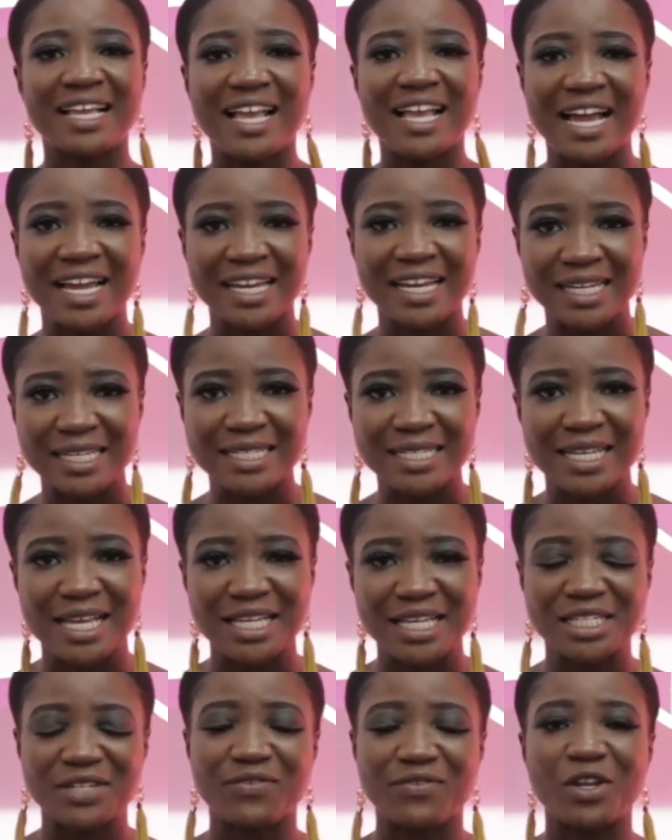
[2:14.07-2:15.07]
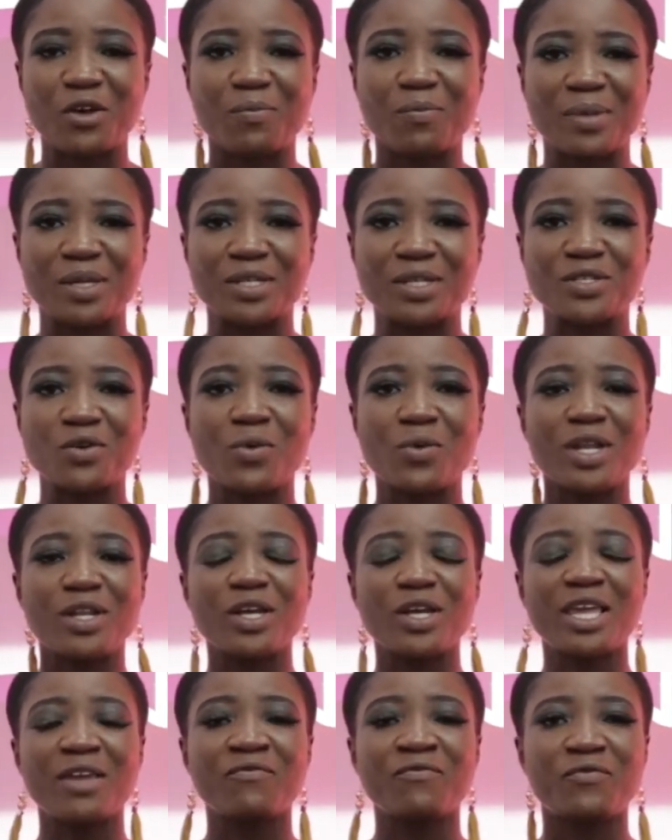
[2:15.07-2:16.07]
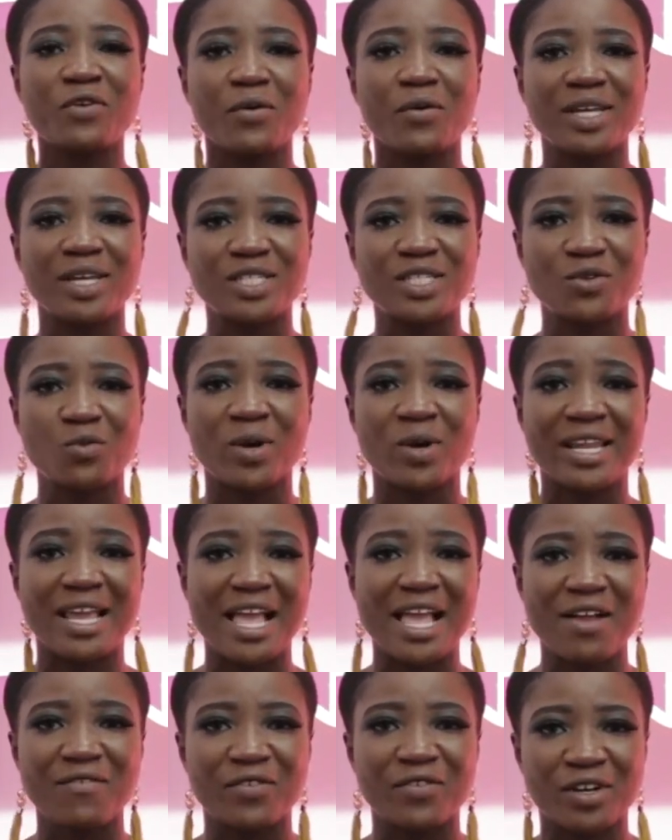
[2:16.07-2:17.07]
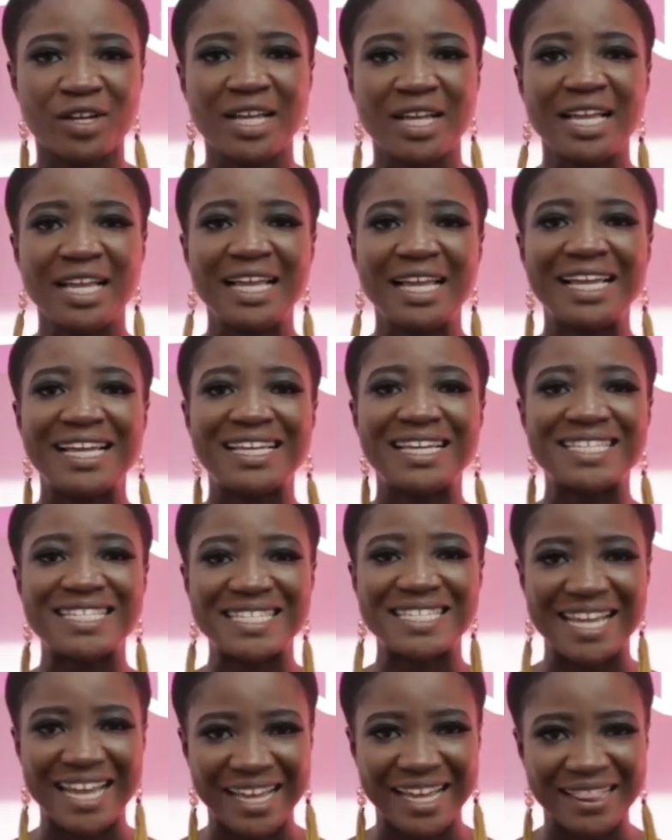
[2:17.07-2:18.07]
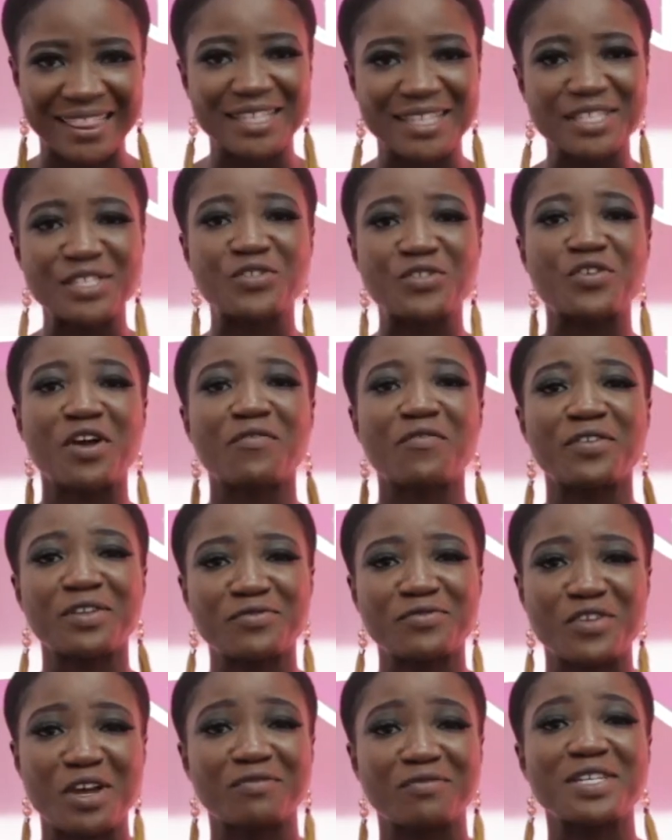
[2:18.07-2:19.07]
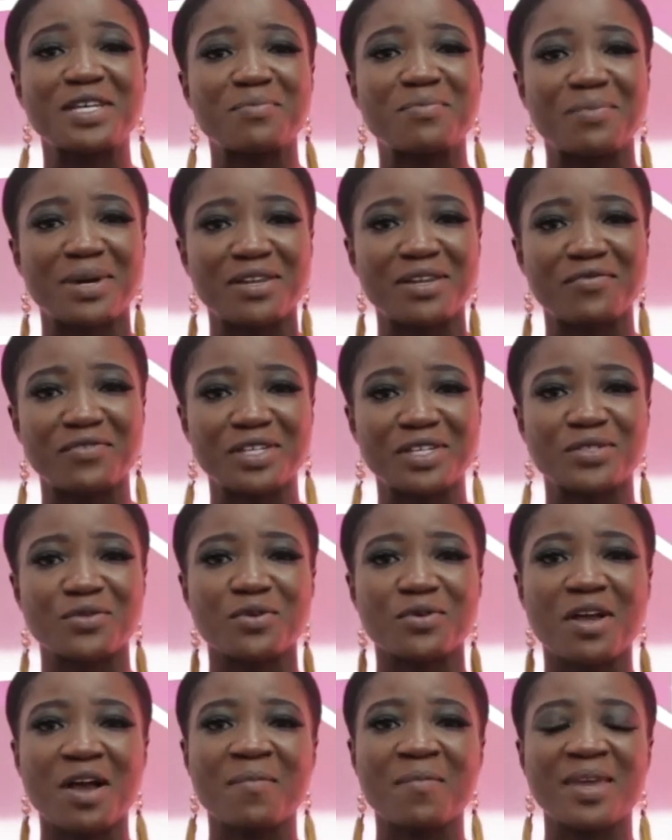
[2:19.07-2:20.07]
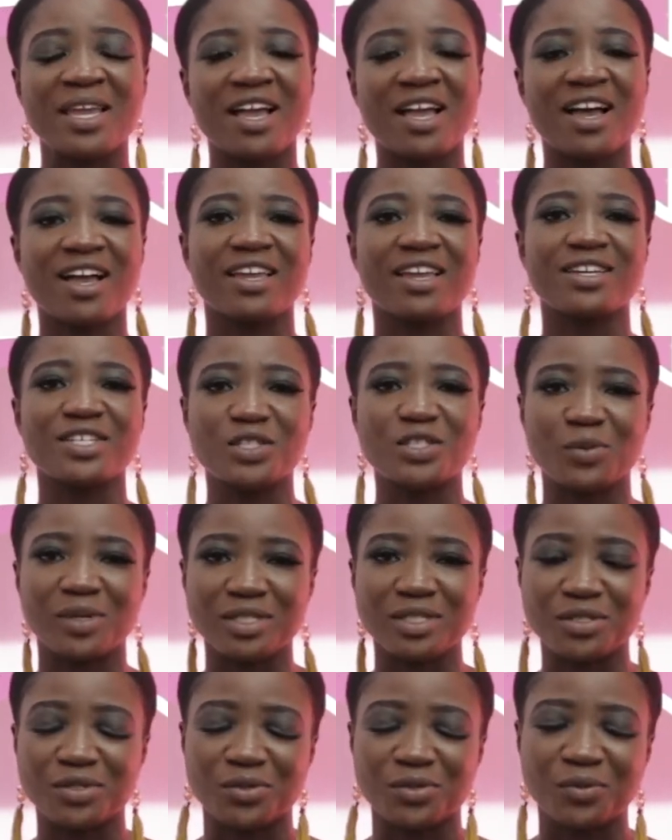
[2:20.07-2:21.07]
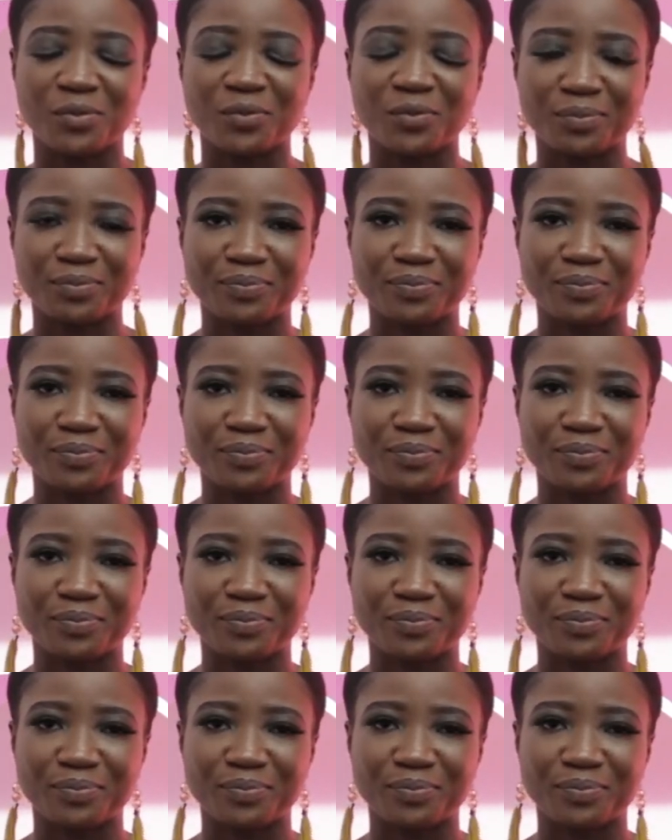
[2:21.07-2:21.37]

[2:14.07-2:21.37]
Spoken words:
Ghana's development. So we're looking forward to whatever is in this drafted manifesto coming August 22.